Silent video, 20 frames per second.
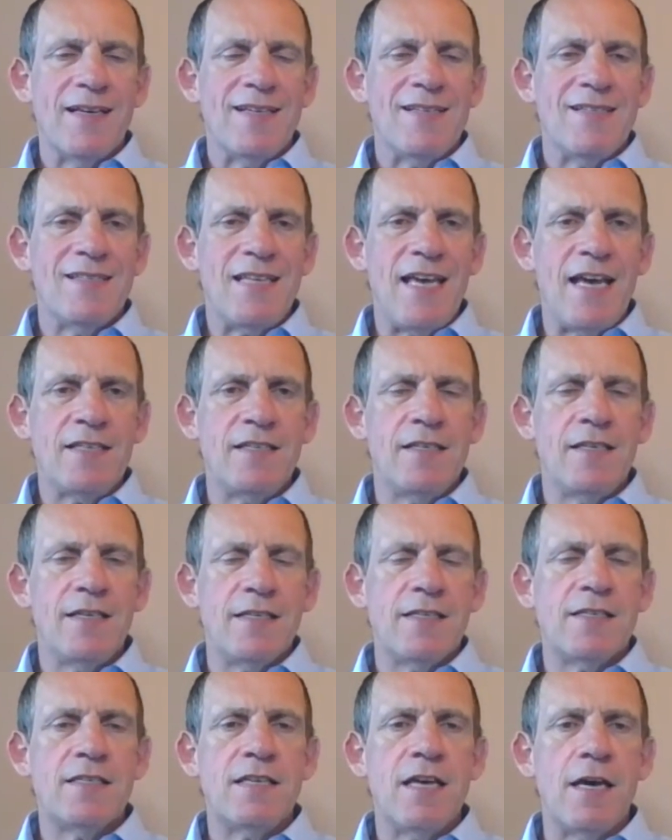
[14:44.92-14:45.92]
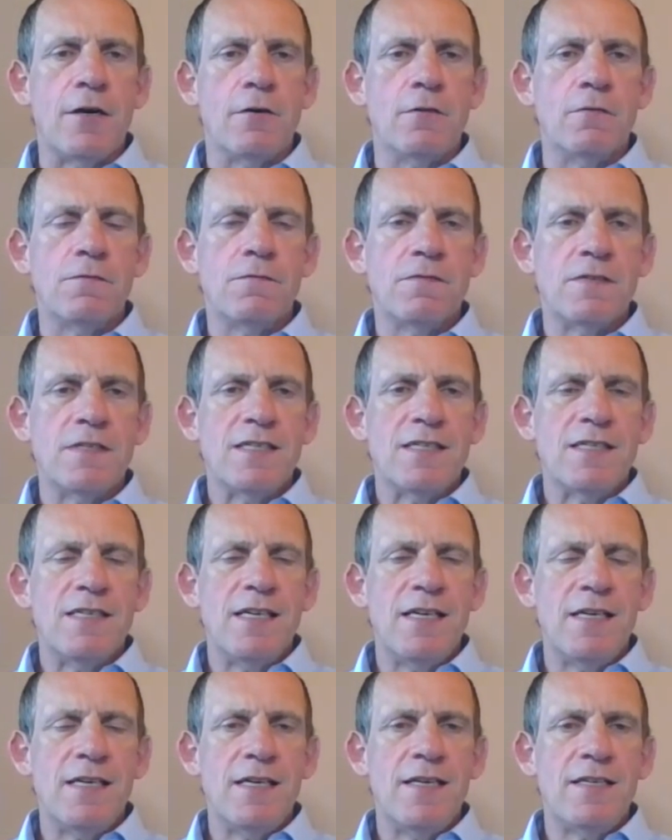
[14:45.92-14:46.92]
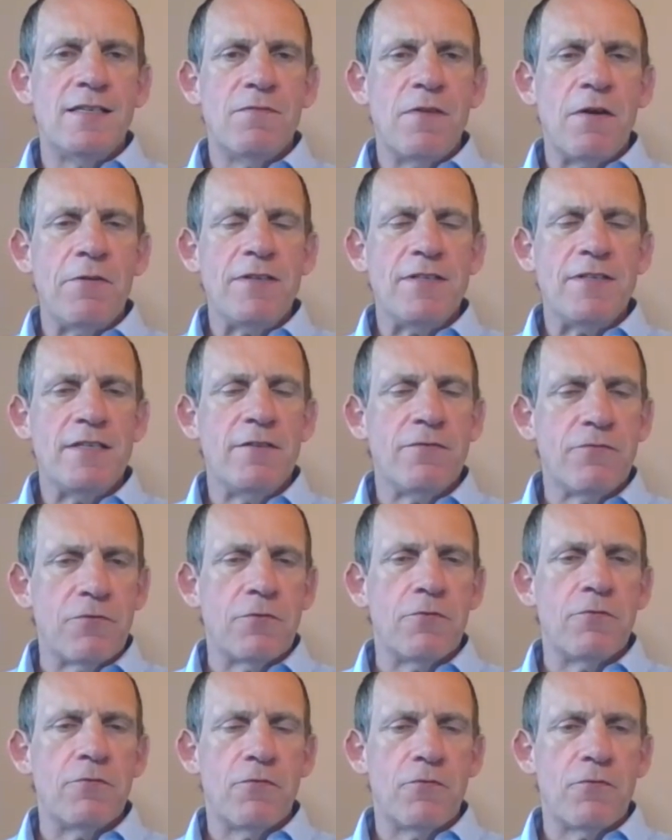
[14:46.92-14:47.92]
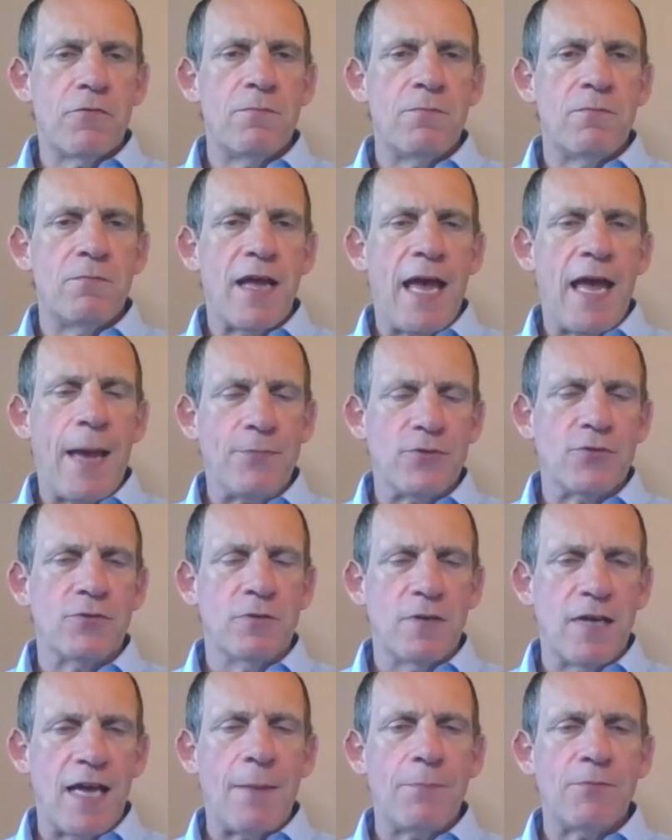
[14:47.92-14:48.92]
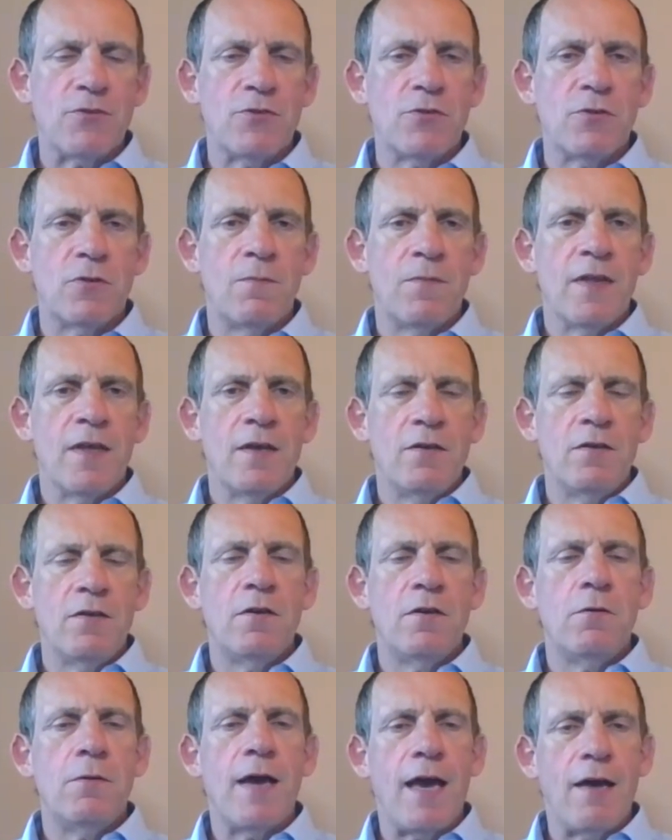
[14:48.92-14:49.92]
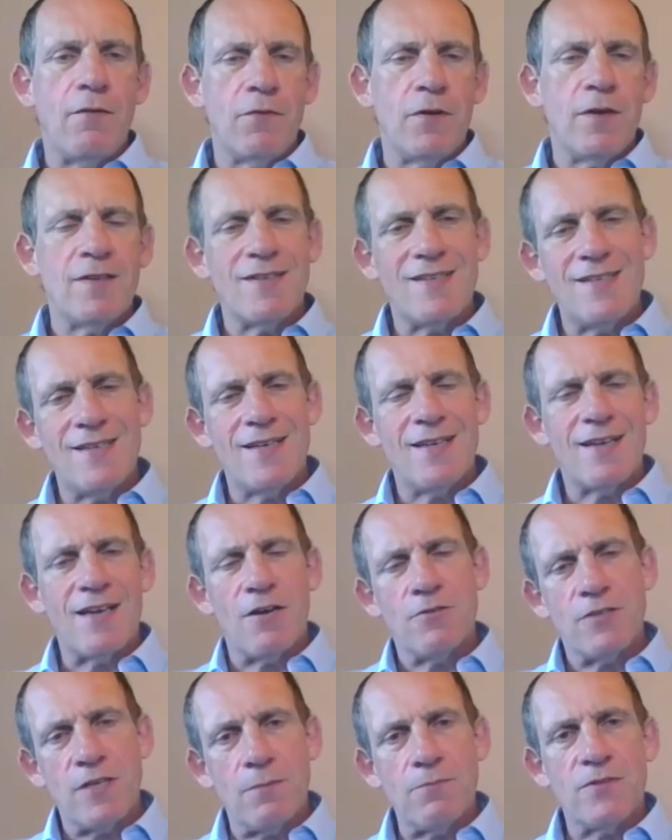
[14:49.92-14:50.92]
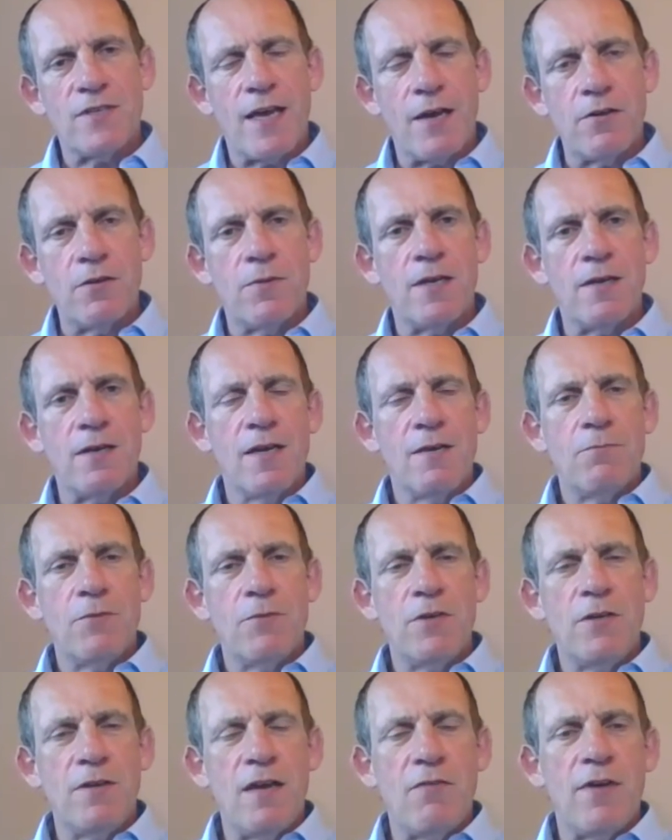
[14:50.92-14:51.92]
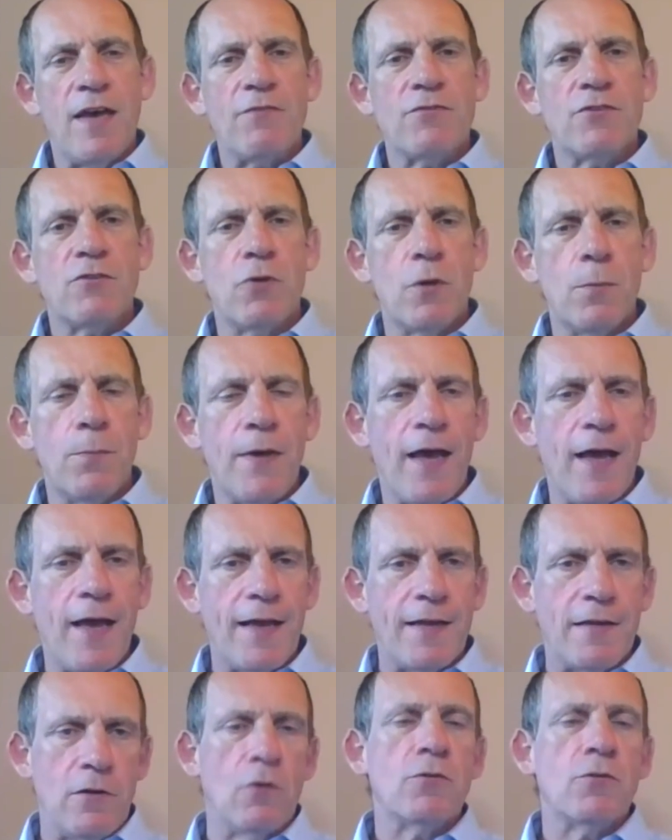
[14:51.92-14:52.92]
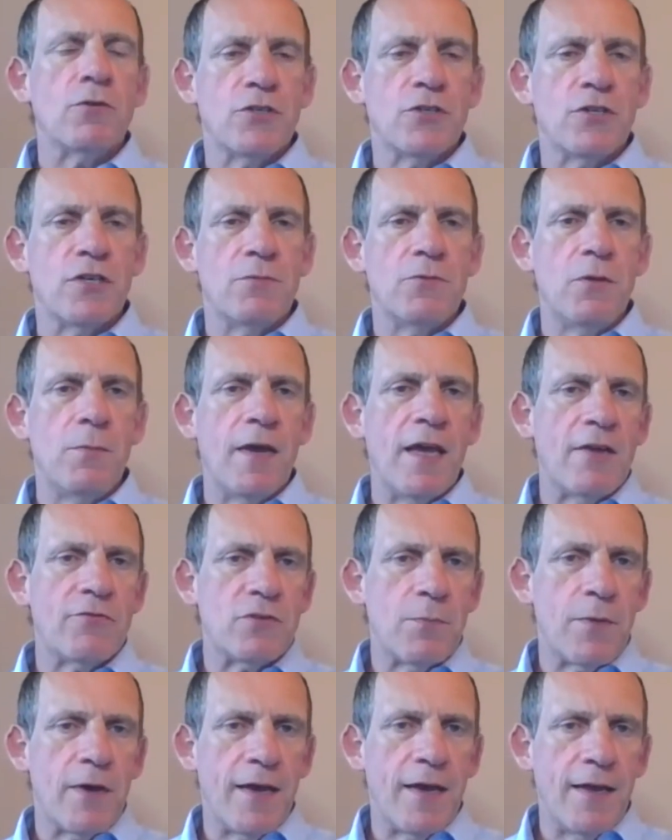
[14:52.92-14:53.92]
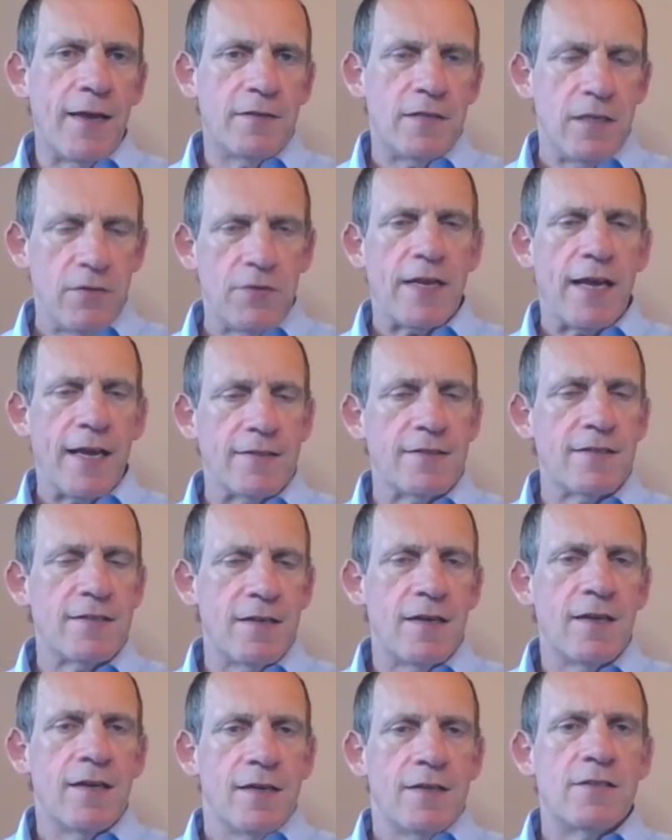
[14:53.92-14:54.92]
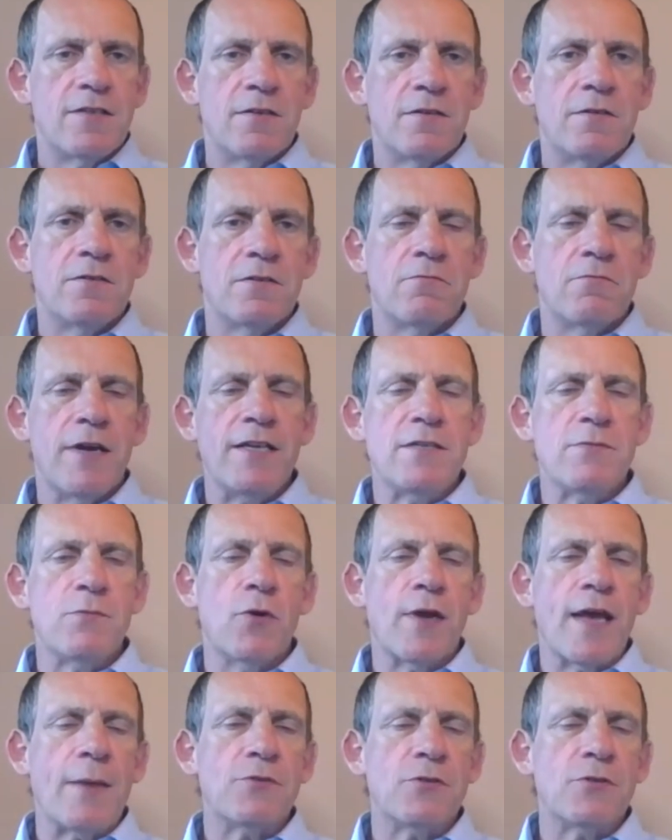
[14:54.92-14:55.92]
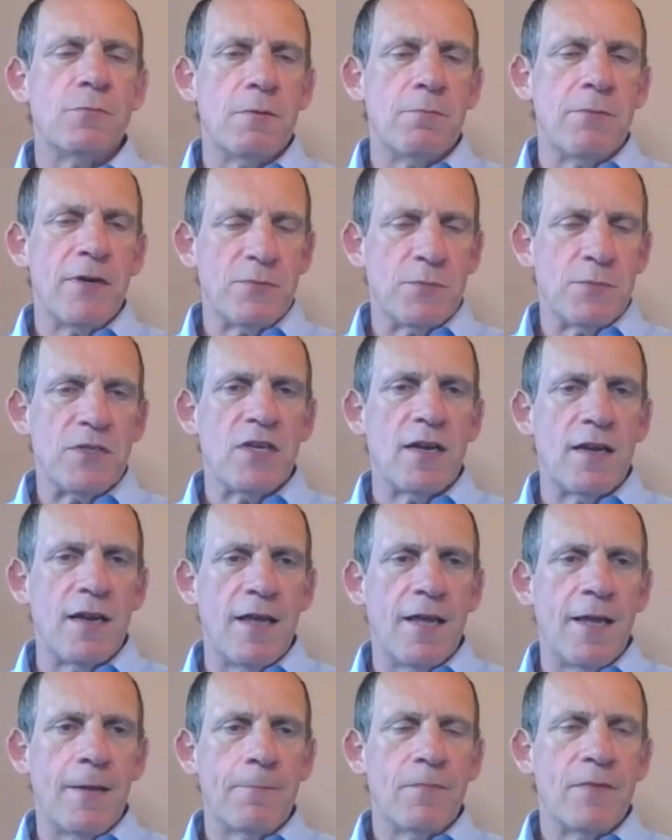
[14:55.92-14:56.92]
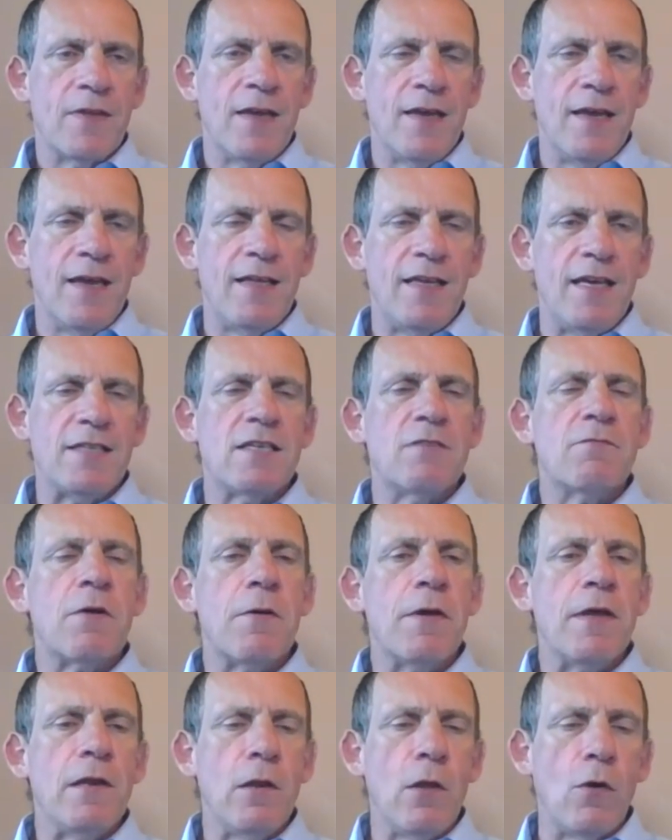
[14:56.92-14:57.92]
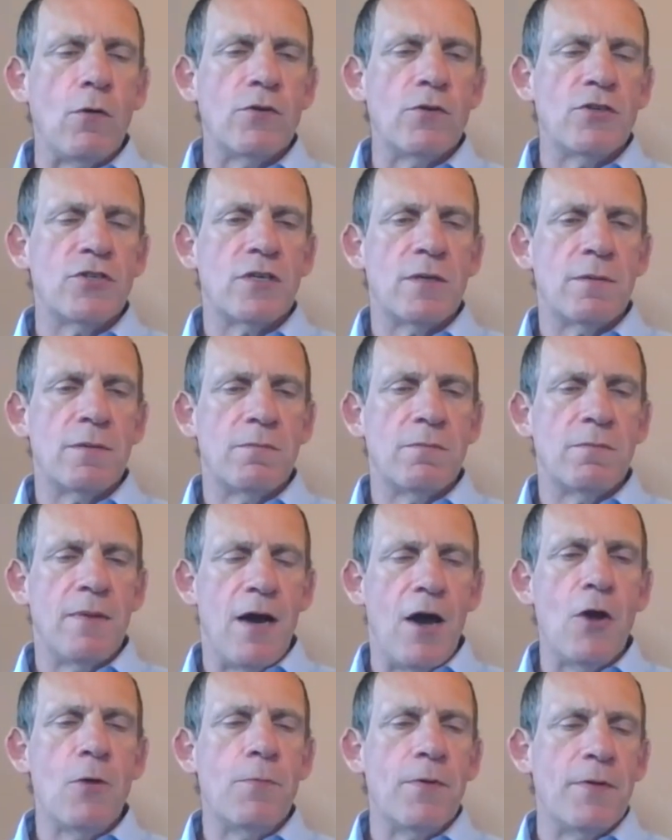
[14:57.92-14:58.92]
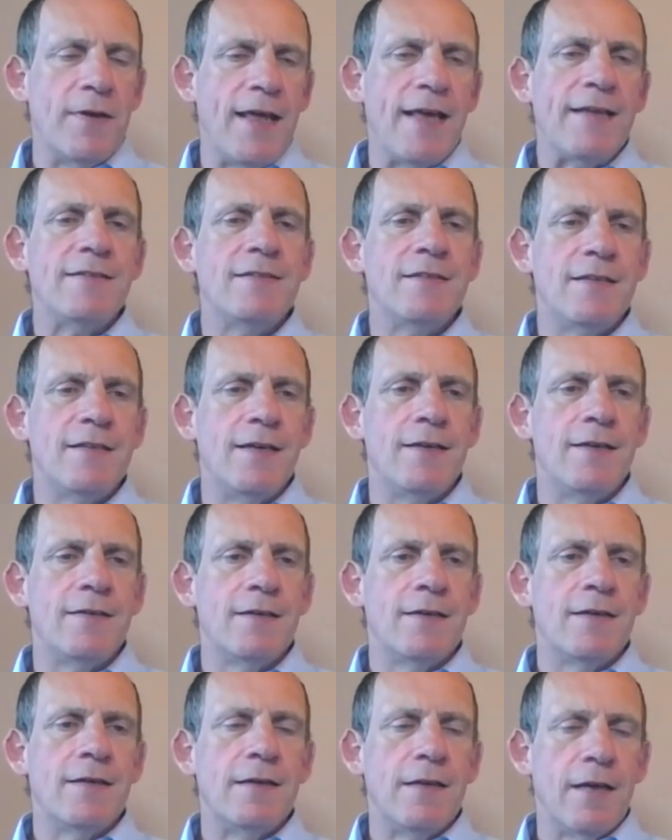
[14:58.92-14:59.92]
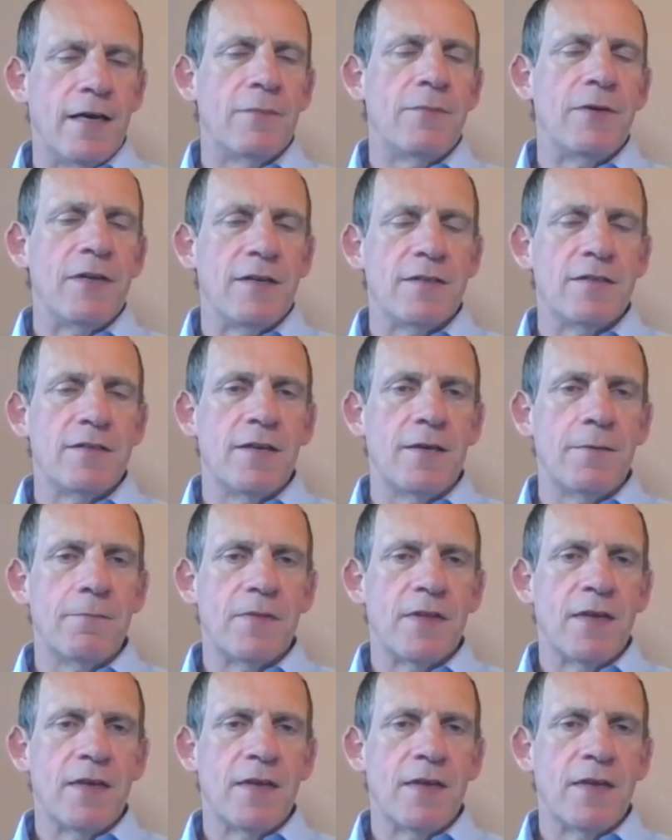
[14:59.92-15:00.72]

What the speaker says: debt in itself is very different from capital. Capital, you know, you have it and it goes up and down a bit, but you never have to repay it long term. You may have to pay dividends to raise more capital, but most particularly, it's a very long-term, open-ended liability.